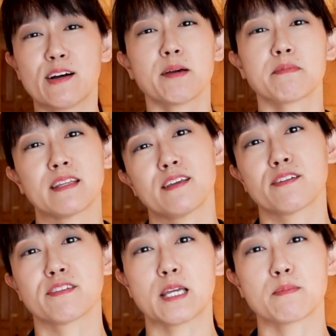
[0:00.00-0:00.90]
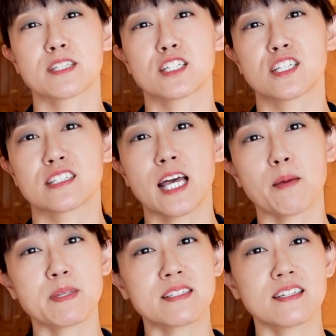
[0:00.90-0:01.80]
Now I'm thinking of games such as
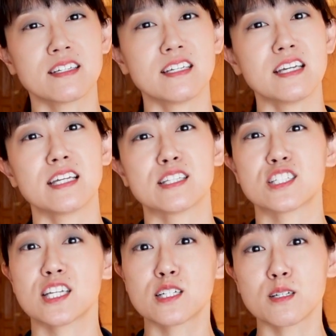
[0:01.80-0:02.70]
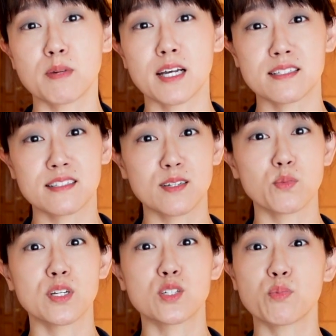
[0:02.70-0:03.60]
Happy City and Station Master
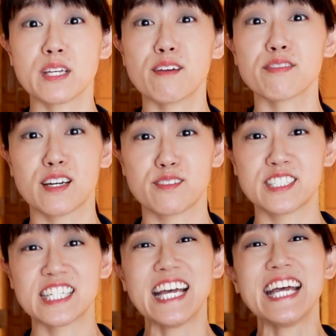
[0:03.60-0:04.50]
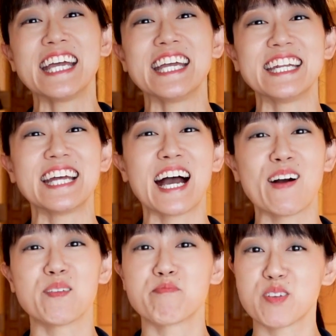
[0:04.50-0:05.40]
which we have covered in
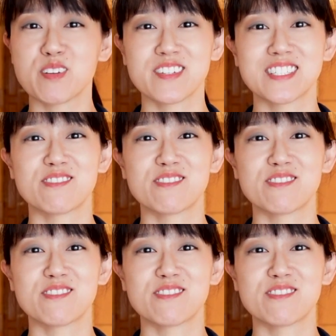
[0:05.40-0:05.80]
our previous